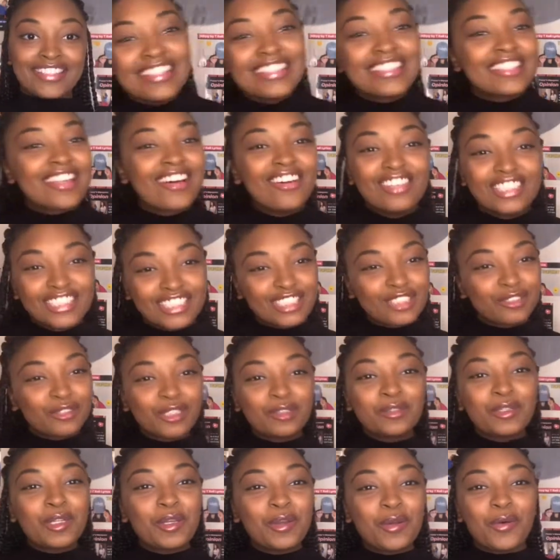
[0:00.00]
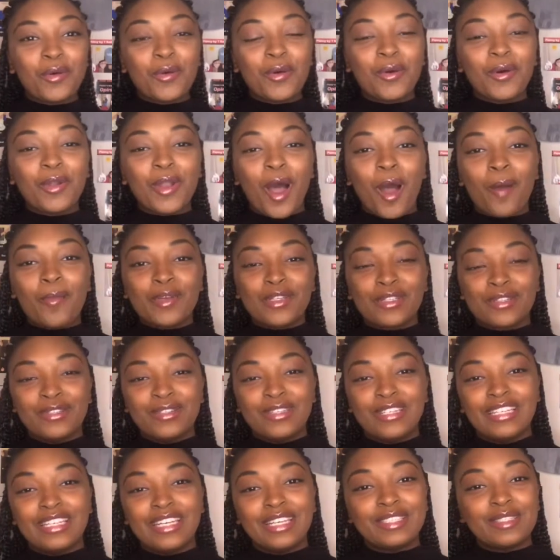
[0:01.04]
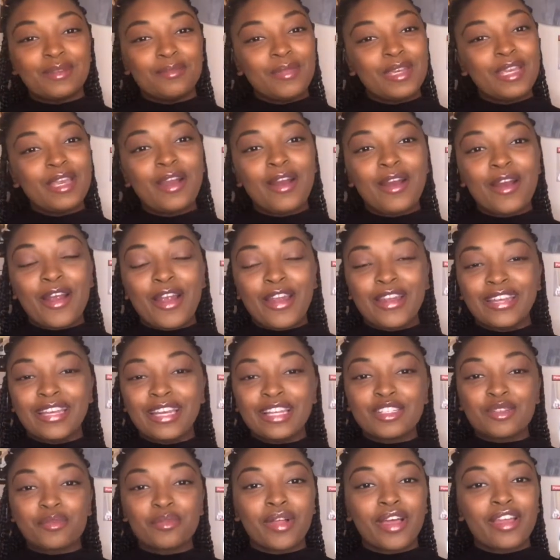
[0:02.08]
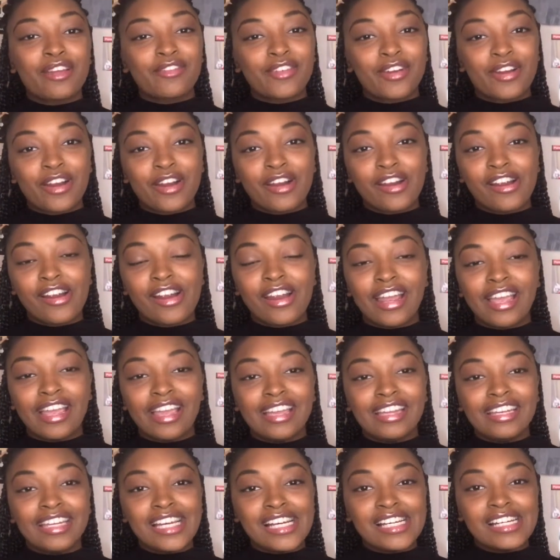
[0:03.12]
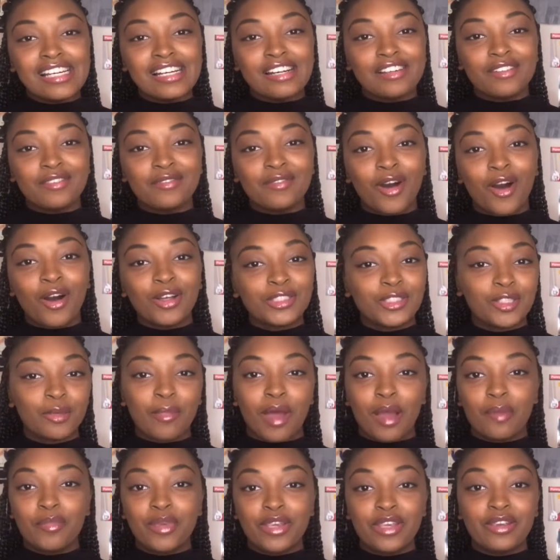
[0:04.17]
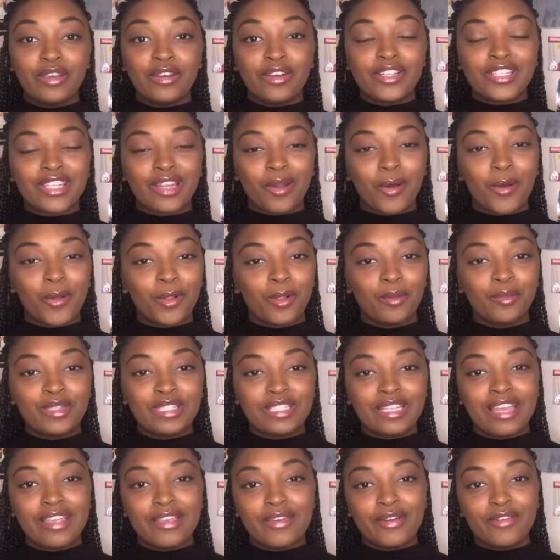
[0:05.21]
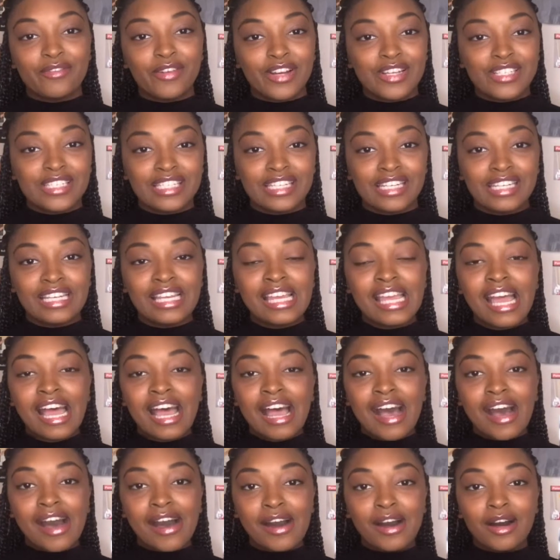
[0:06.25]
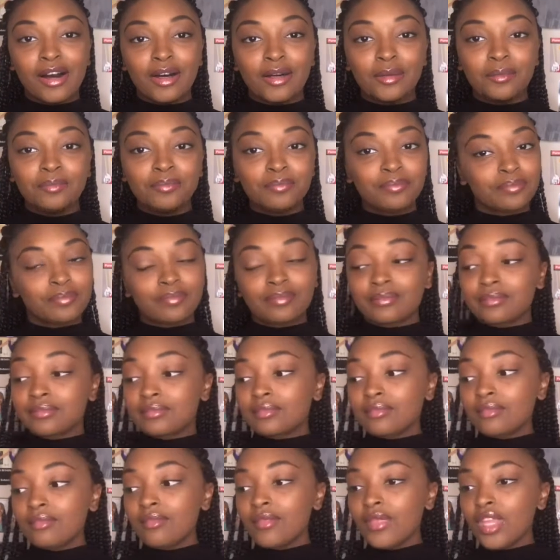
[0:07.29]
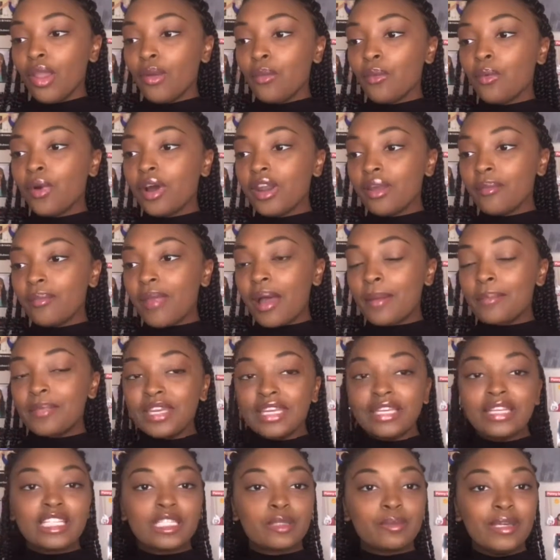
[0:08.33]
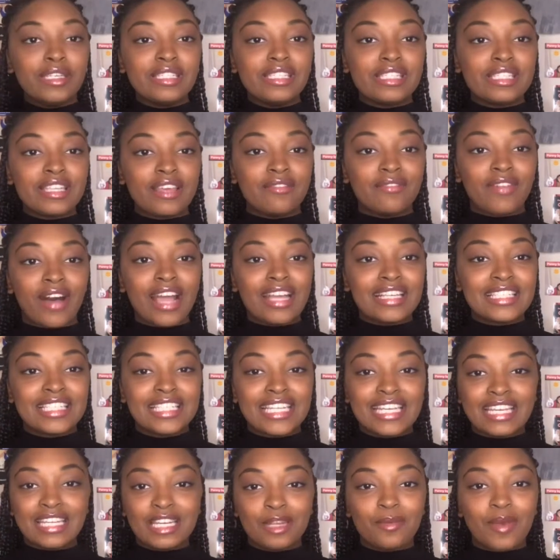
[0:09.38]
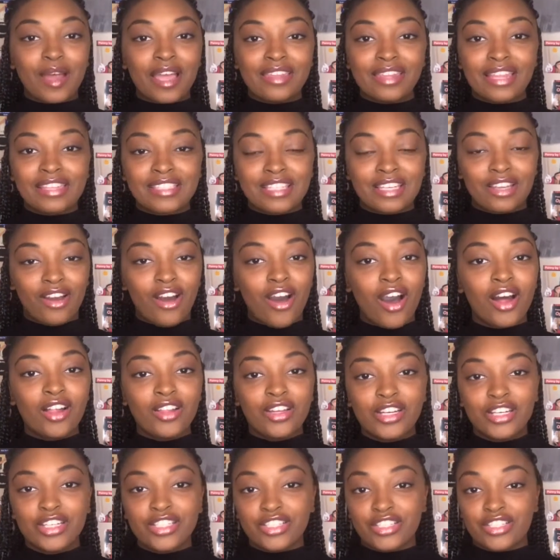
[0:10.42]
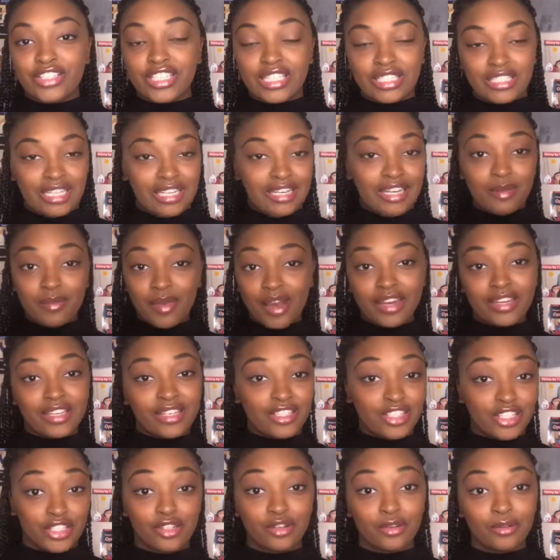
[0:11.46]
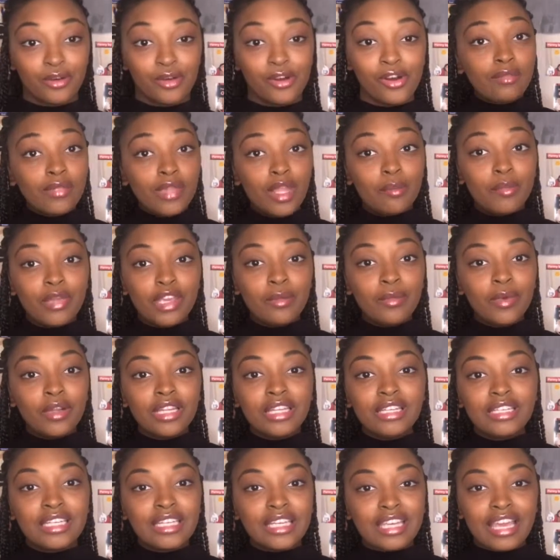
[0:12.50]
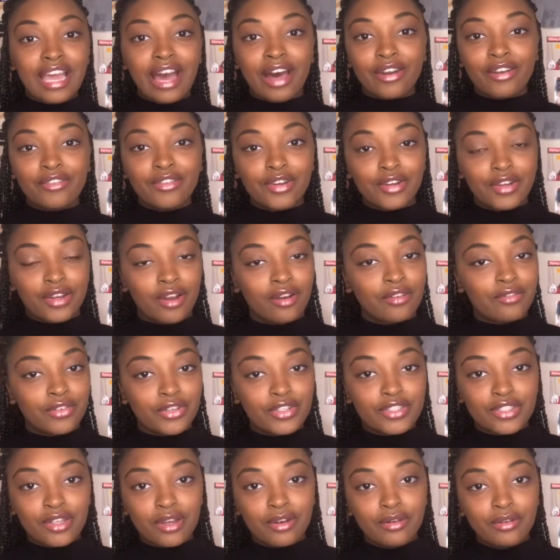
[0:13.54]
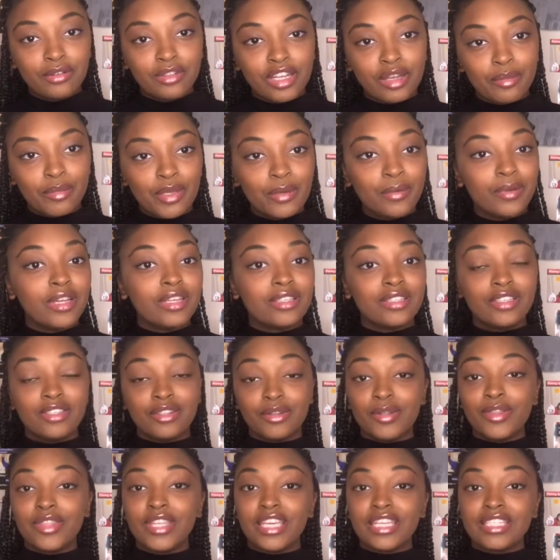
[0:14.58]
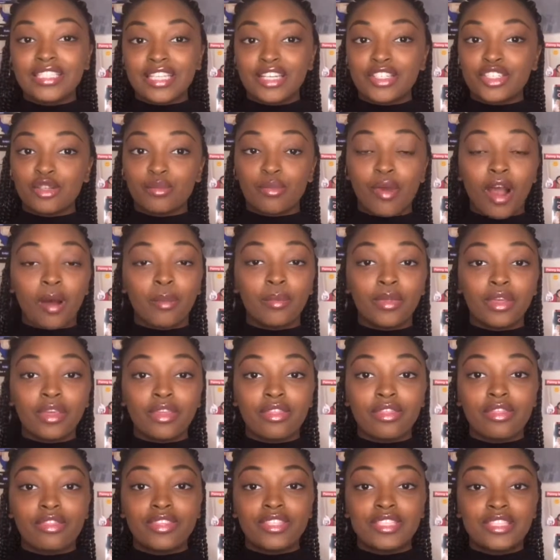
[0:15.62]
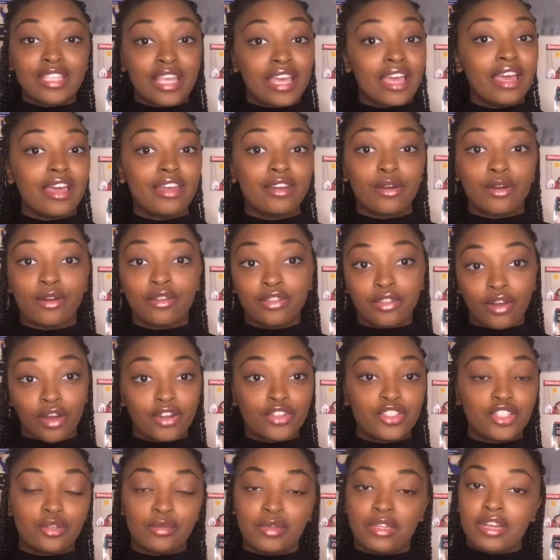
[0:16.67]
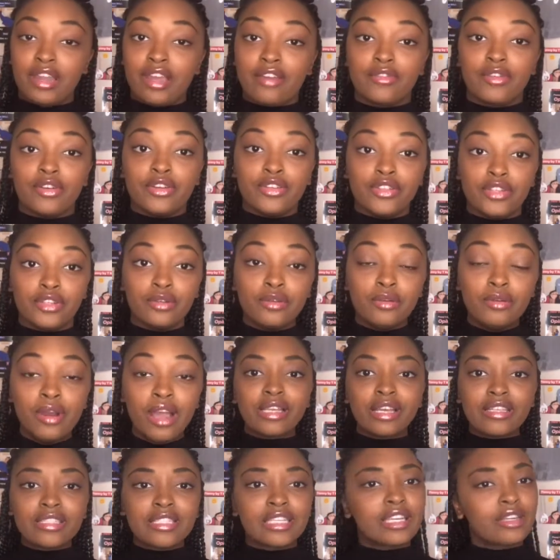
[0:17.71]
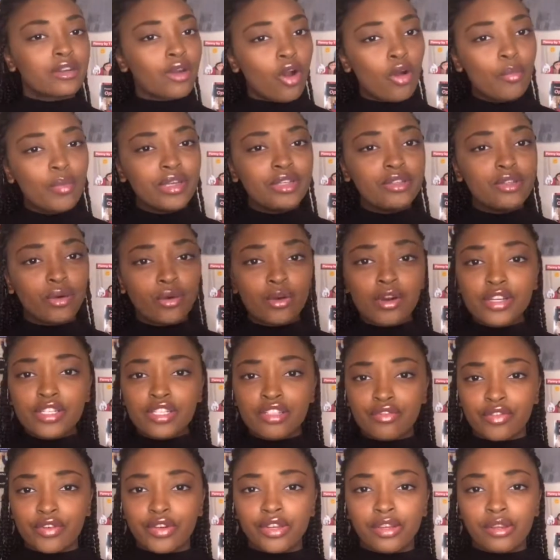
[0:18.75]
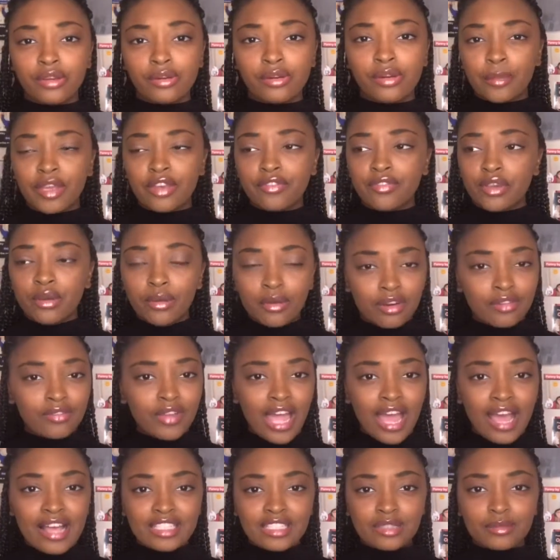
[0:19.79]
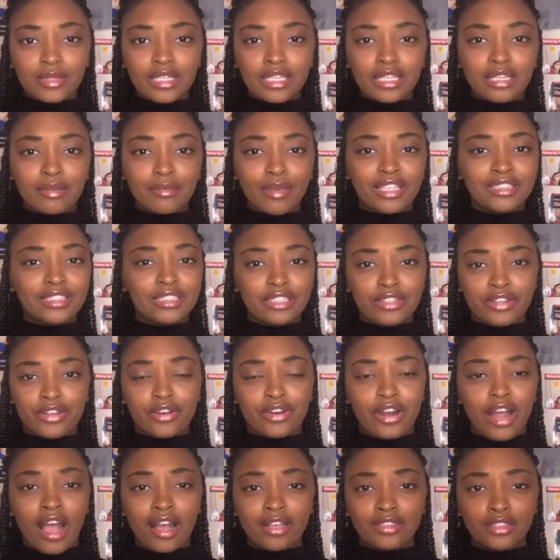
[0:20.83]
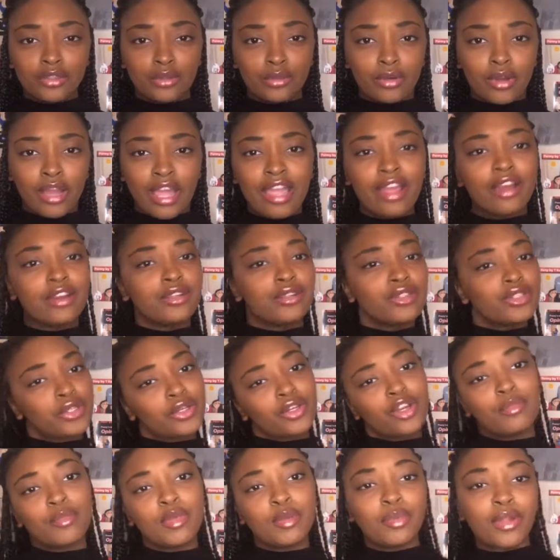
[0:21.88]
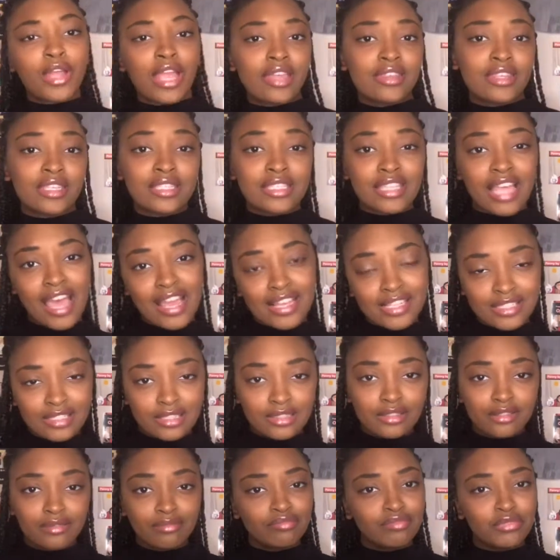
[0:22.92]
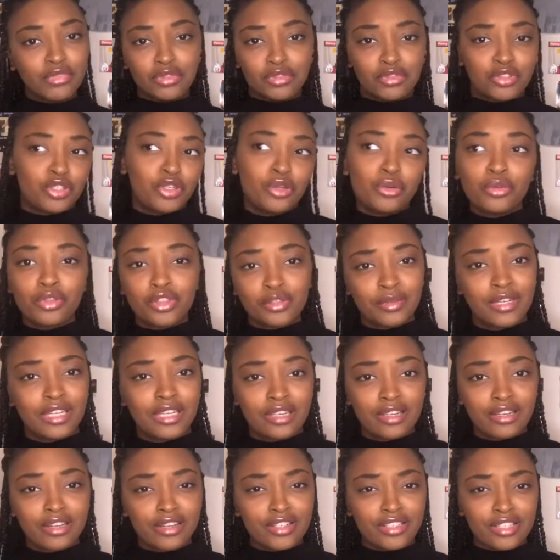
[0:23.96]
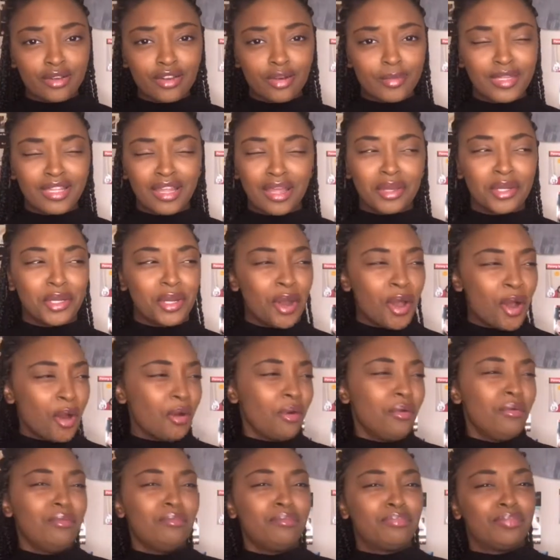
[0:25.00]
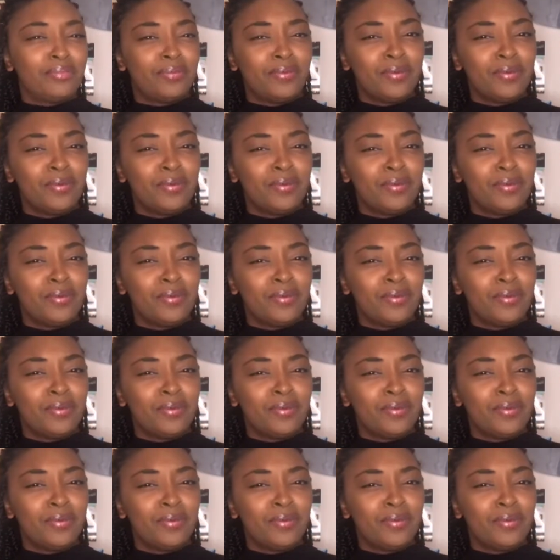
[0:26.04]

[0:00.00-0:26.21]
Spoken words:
So it's just really, really cool, an opportunity to get to meet her and to get to play for her, and also my peers at Oklahoma State University. One of my biggest pieces of advice to anybody that's in college or just anybody in general, be willing to get out of your comfort zone and be willing to do things that you probably said or thought you would never do, because it can open doors for you. If you would have asked me my senior year of high school, hey, are you still going to be playing the sax in 2-3 years? I would have been like, no.